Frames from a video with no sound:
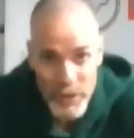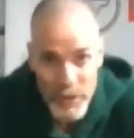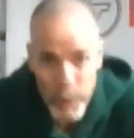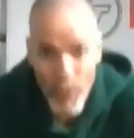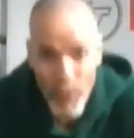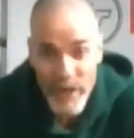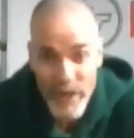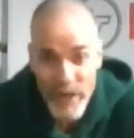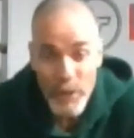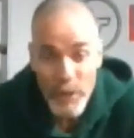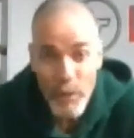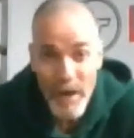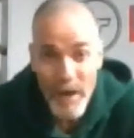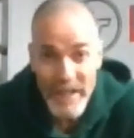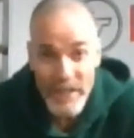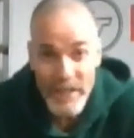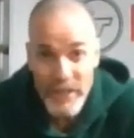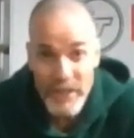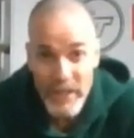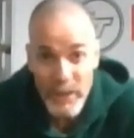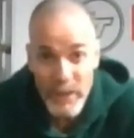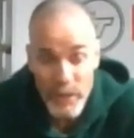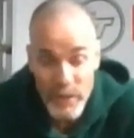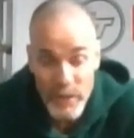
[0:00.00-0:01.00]
one you want
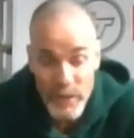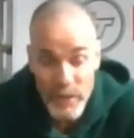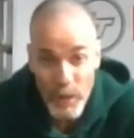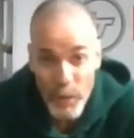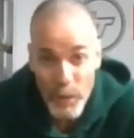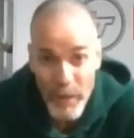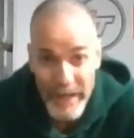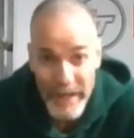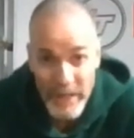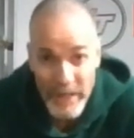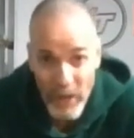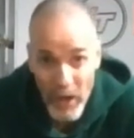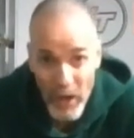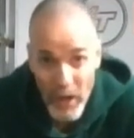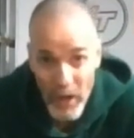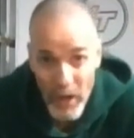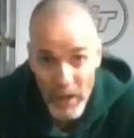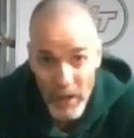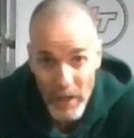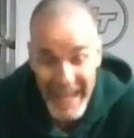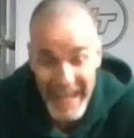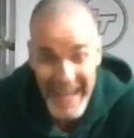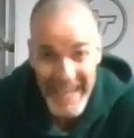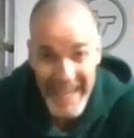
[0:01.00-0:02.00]
to do is what we
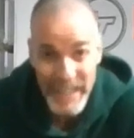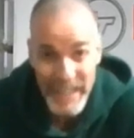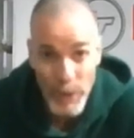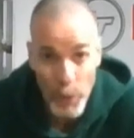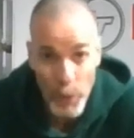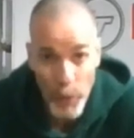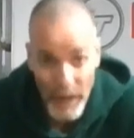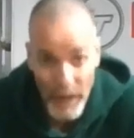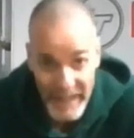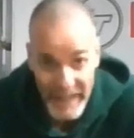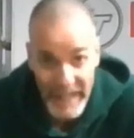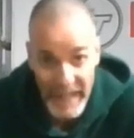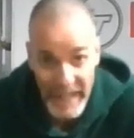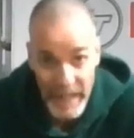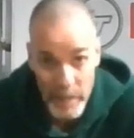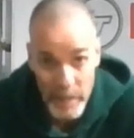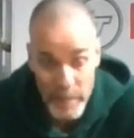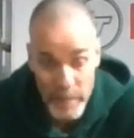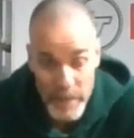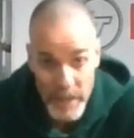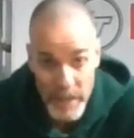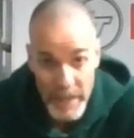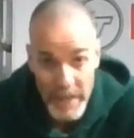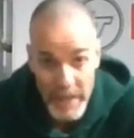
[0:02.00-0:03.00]
call a quick
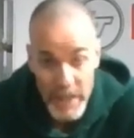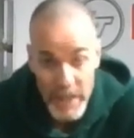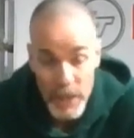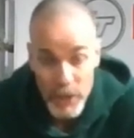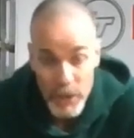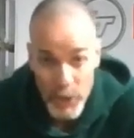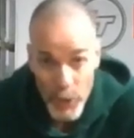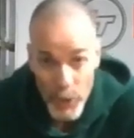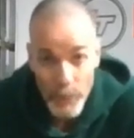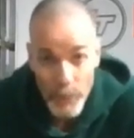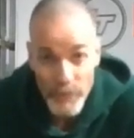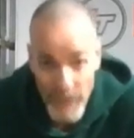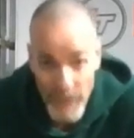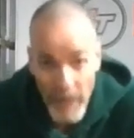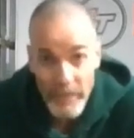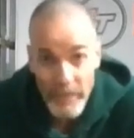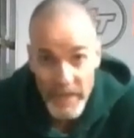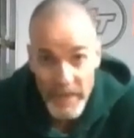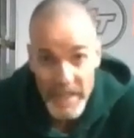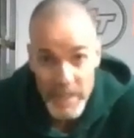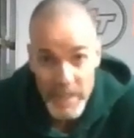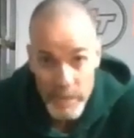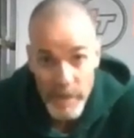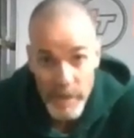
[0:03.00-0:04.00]
hips. You've done
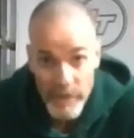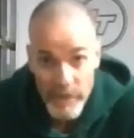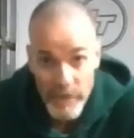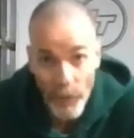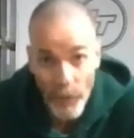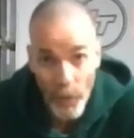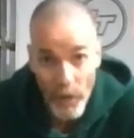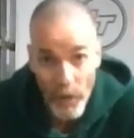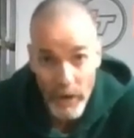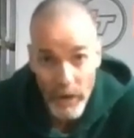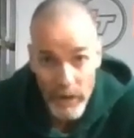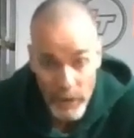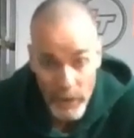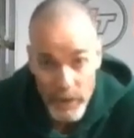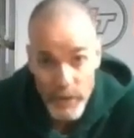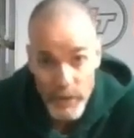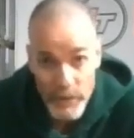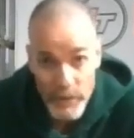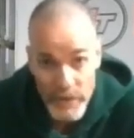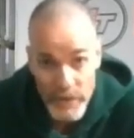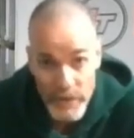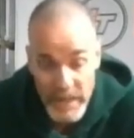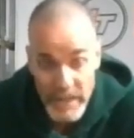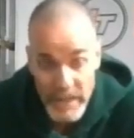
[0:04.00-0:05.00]
these before or
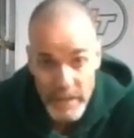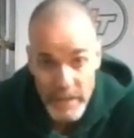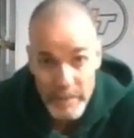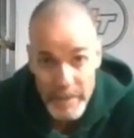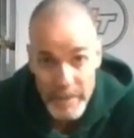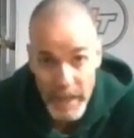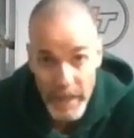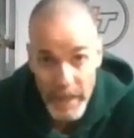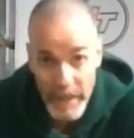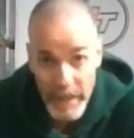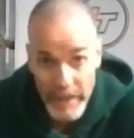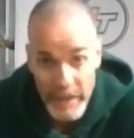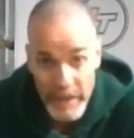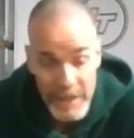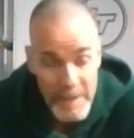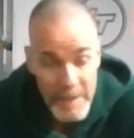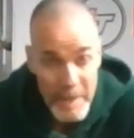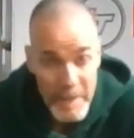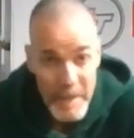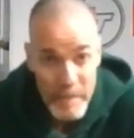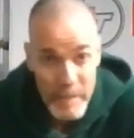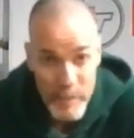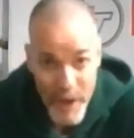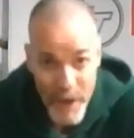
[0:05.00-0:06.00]
you've seen them done.
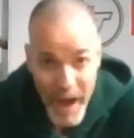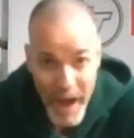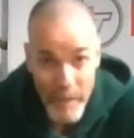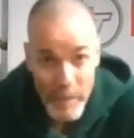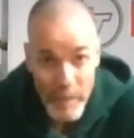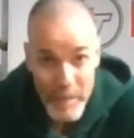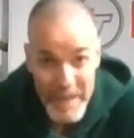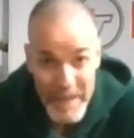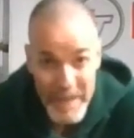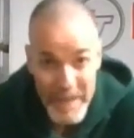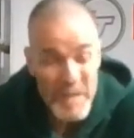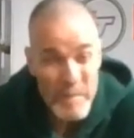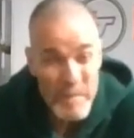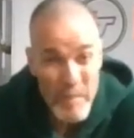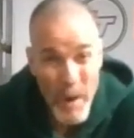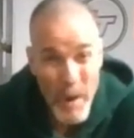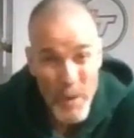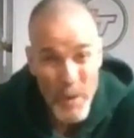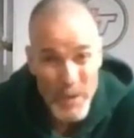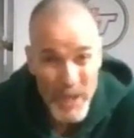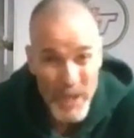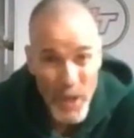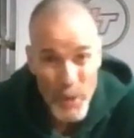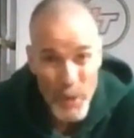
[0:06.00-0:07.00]
Problem is
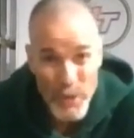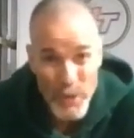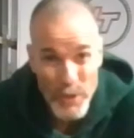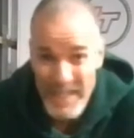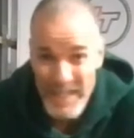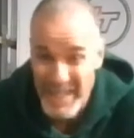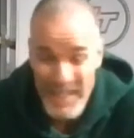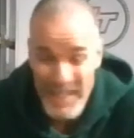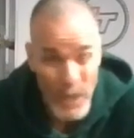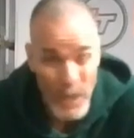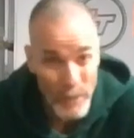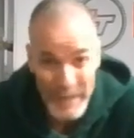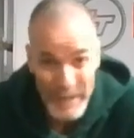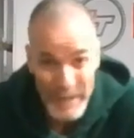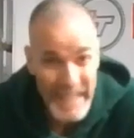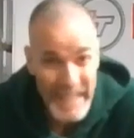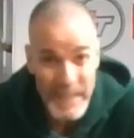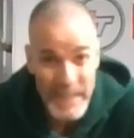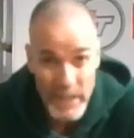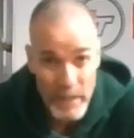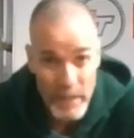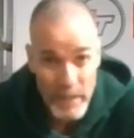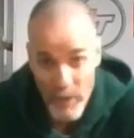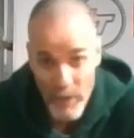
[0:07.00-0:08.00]
most coaches don't
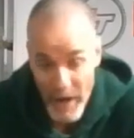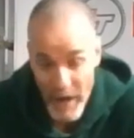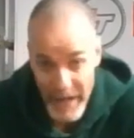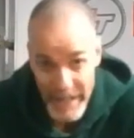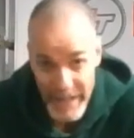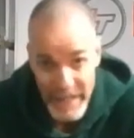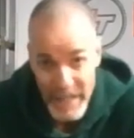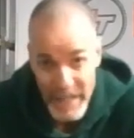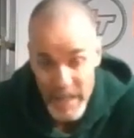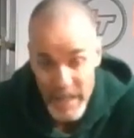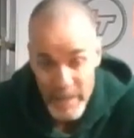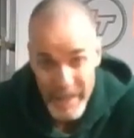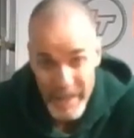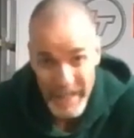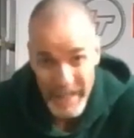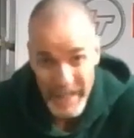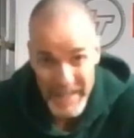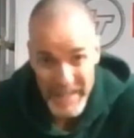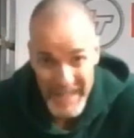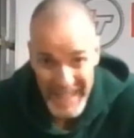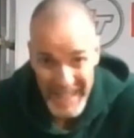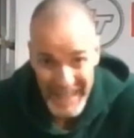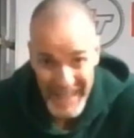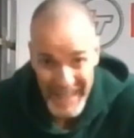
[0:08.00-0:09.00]
teach them right
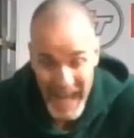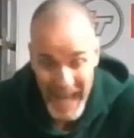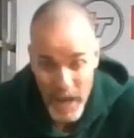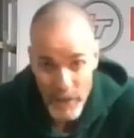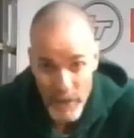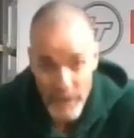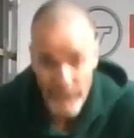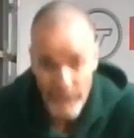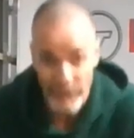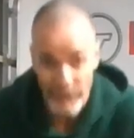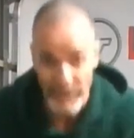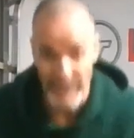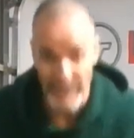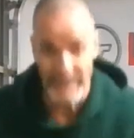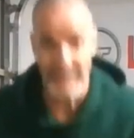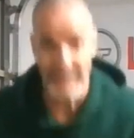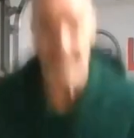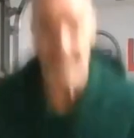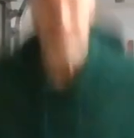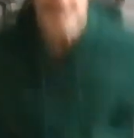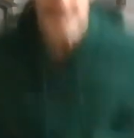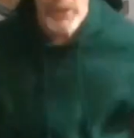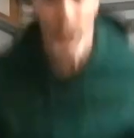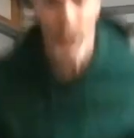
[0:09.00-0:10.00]
because they allow the feet to
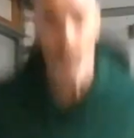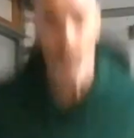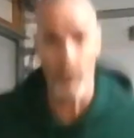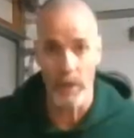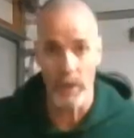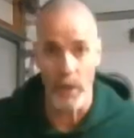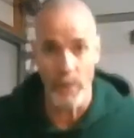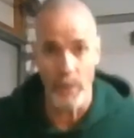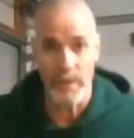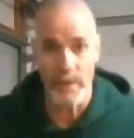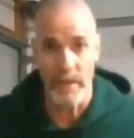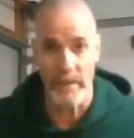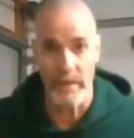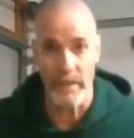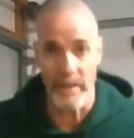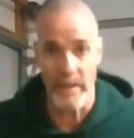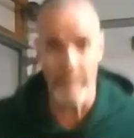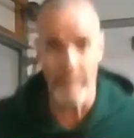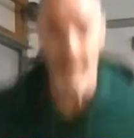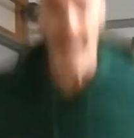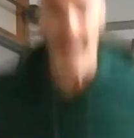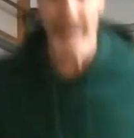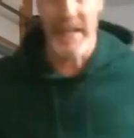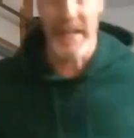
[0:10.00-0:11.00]
get too close under
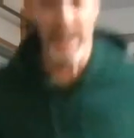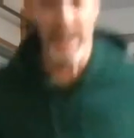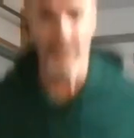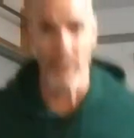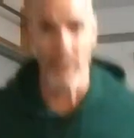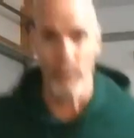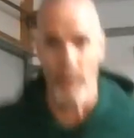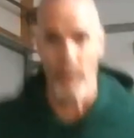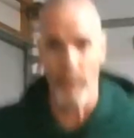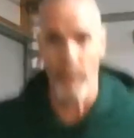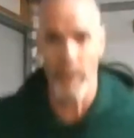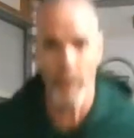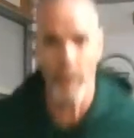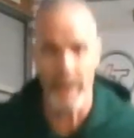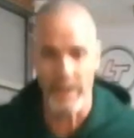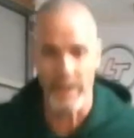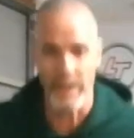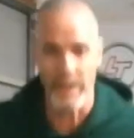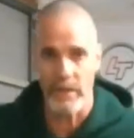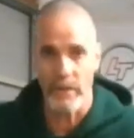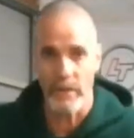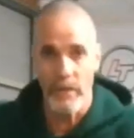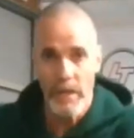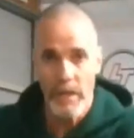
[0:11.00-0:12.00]
the body. So what we
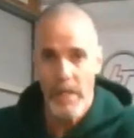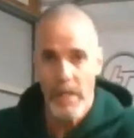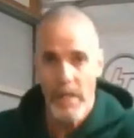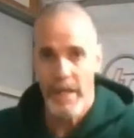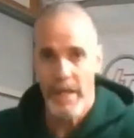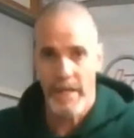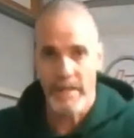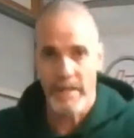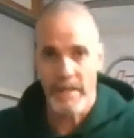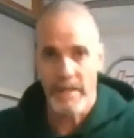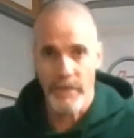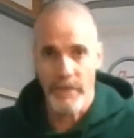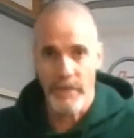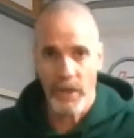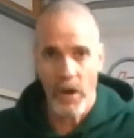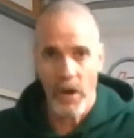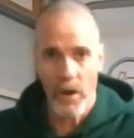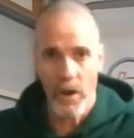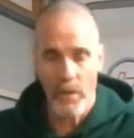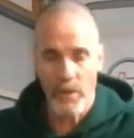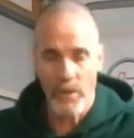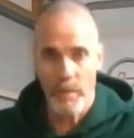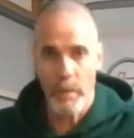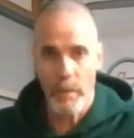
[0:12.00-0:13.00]
want to do is if the
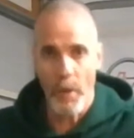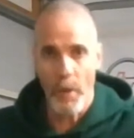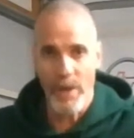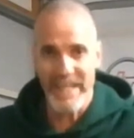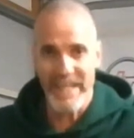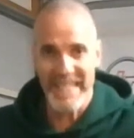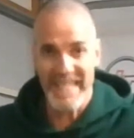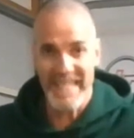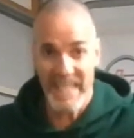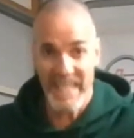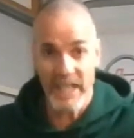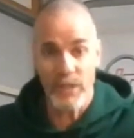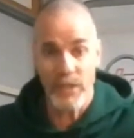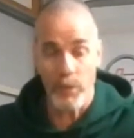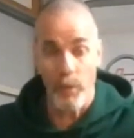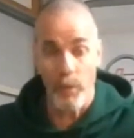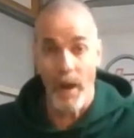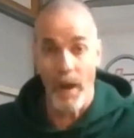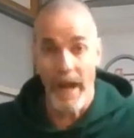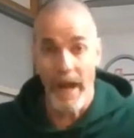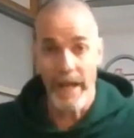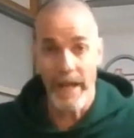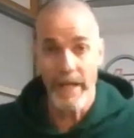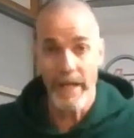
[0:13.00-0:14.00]
coach points this
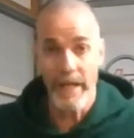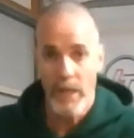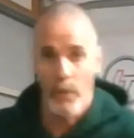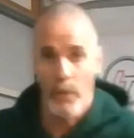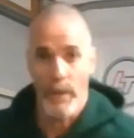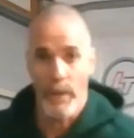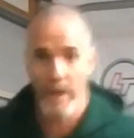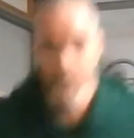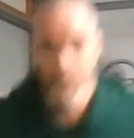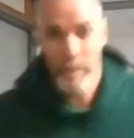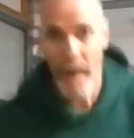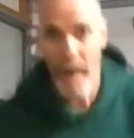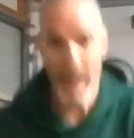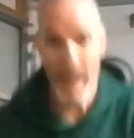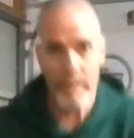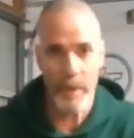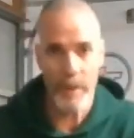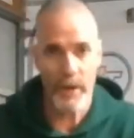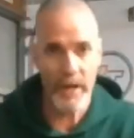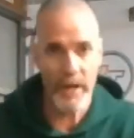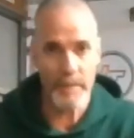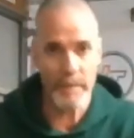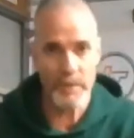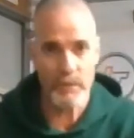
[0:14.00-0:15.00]
way, we pop
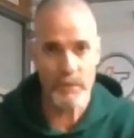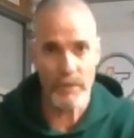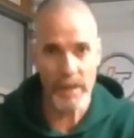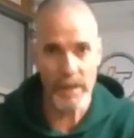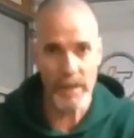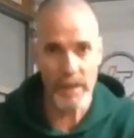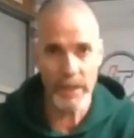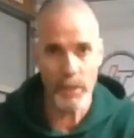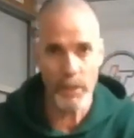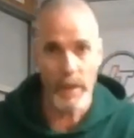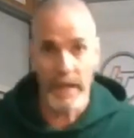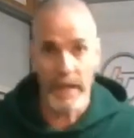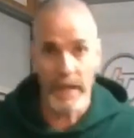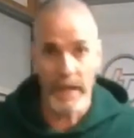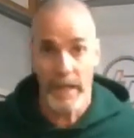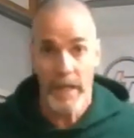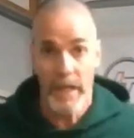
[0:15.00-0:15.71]
our hips really quick,